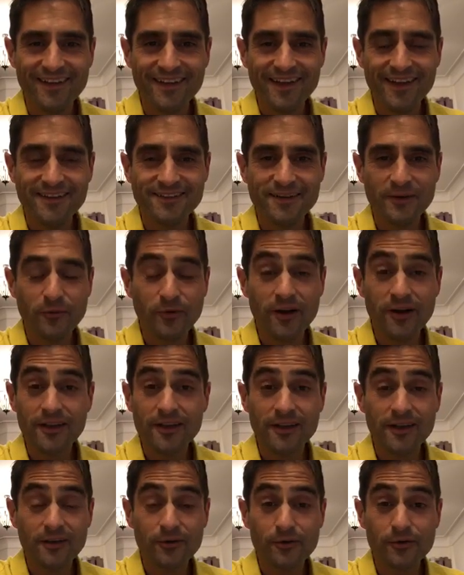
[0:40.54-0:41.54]
Is it
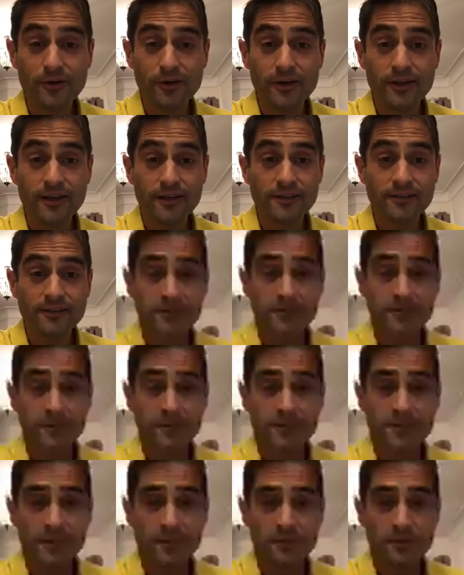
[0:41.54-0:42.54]
working all right? Can someone
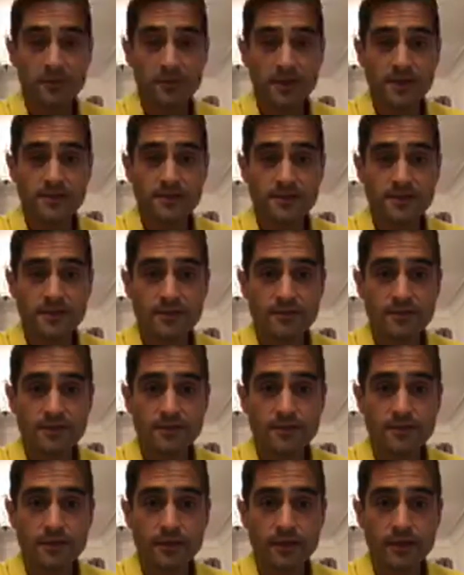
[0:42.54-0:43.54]
tap a message if it's
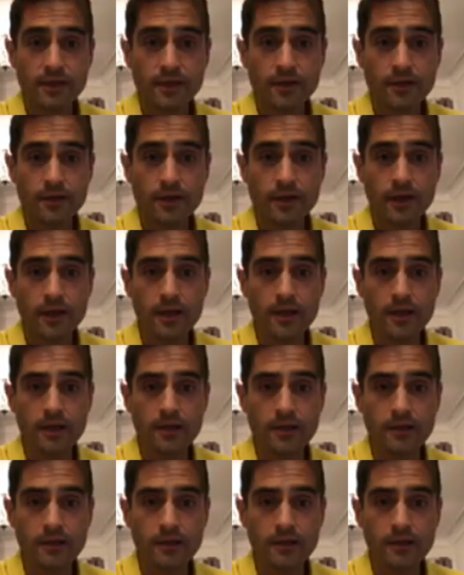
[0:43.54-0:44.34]
looking okay?